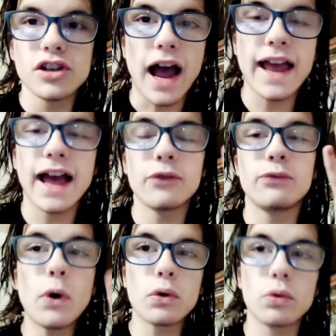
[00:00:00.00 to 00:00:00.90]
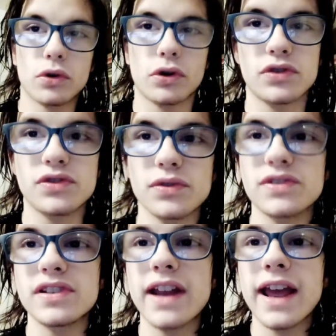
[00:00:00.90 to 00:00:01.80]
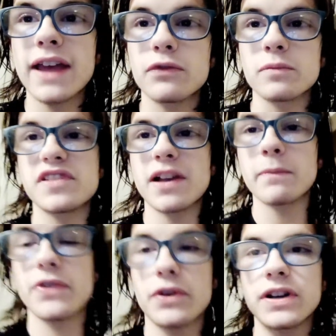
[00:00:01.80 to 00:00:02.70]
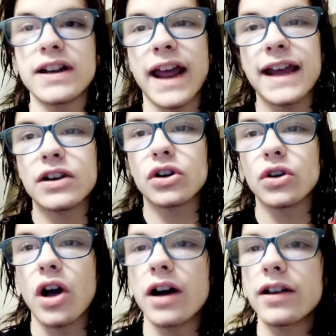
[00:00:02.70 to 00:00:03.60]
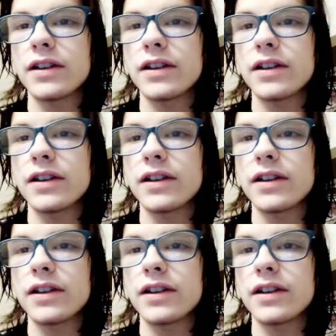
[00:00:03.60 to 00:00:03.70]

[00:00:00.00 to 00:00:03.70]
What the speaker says: I have vocal rehearsals today from 7:30 to 8 o'clock